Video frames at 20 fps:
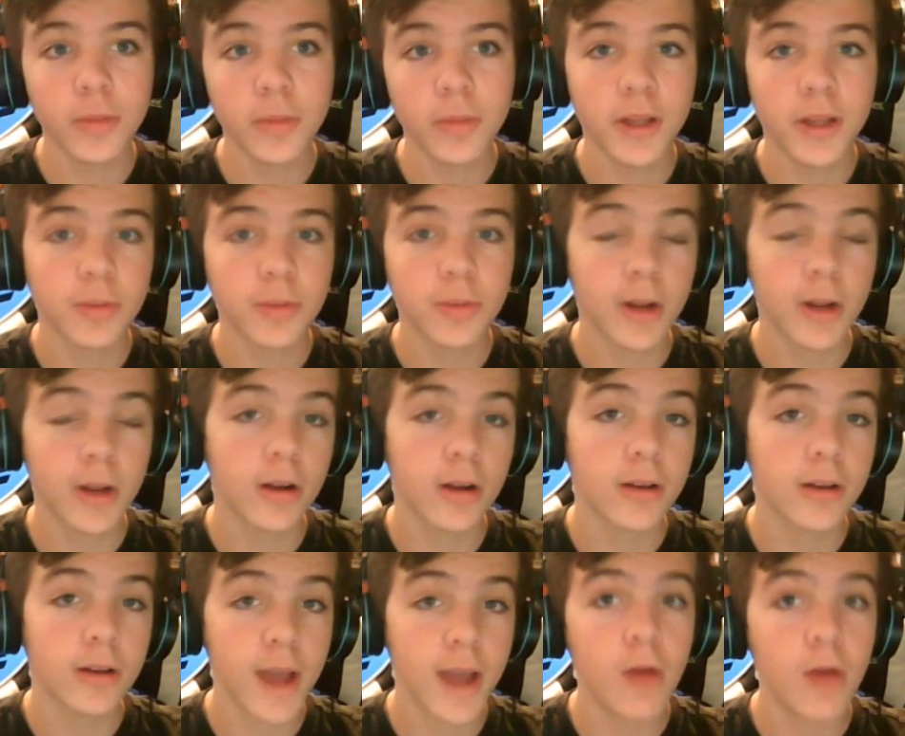because we're
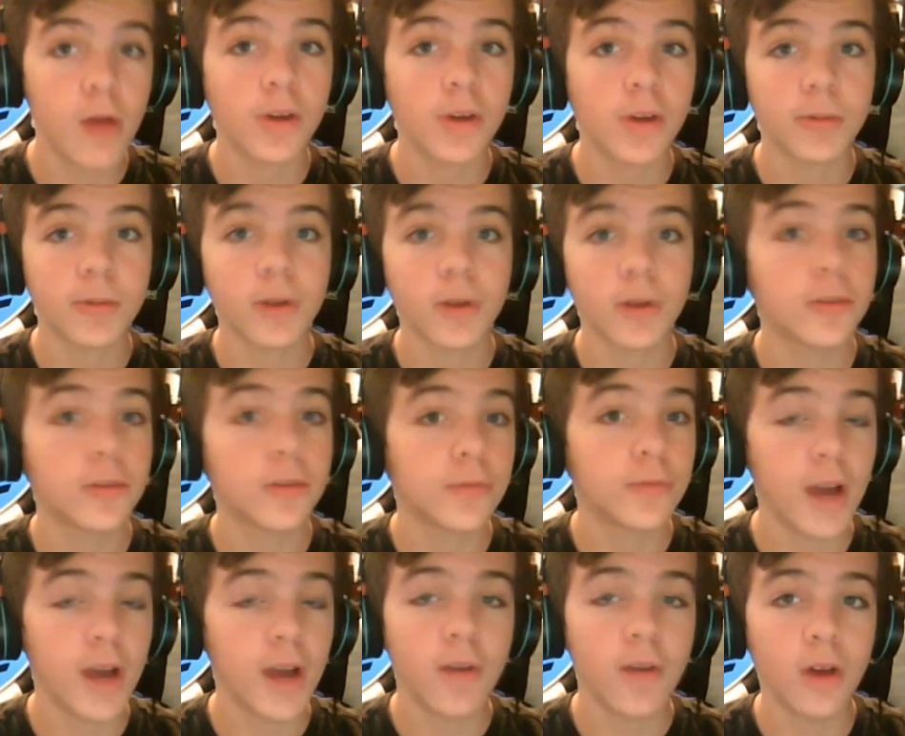now on the road to
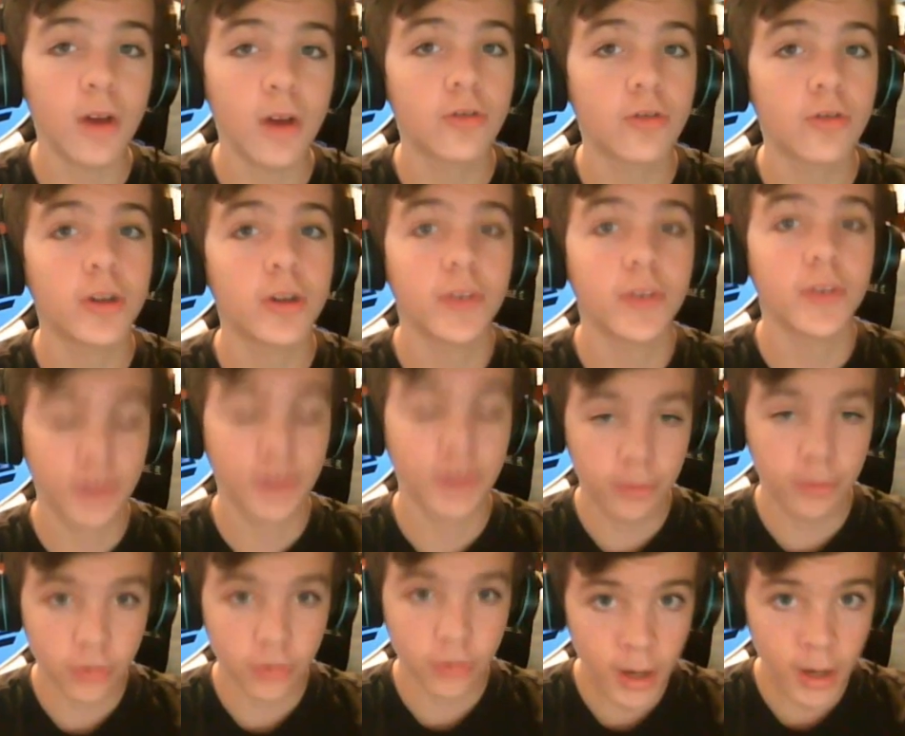500
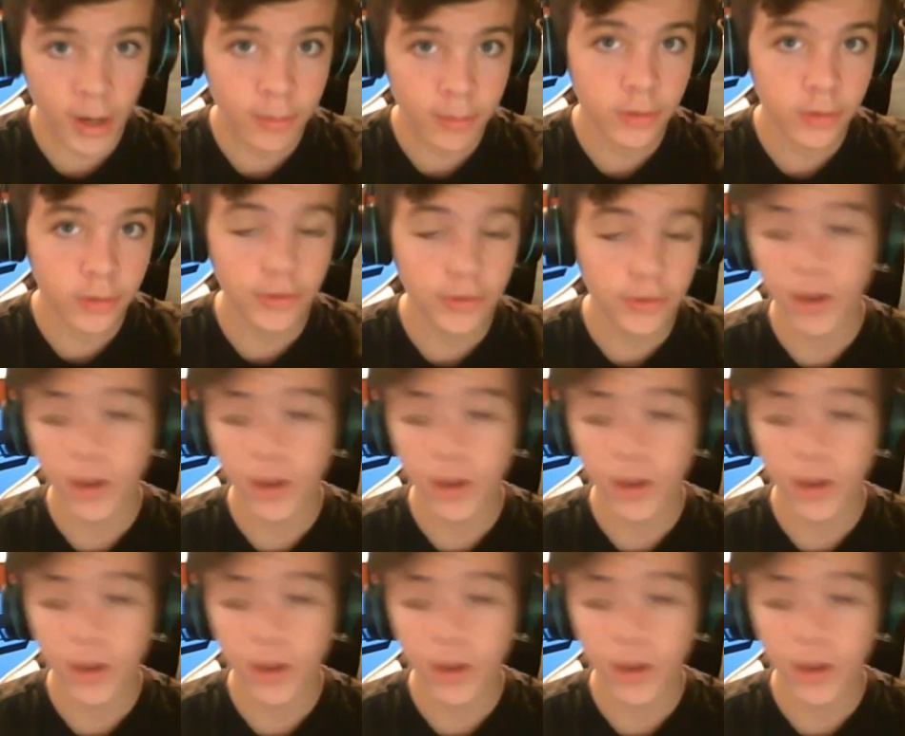subscribers.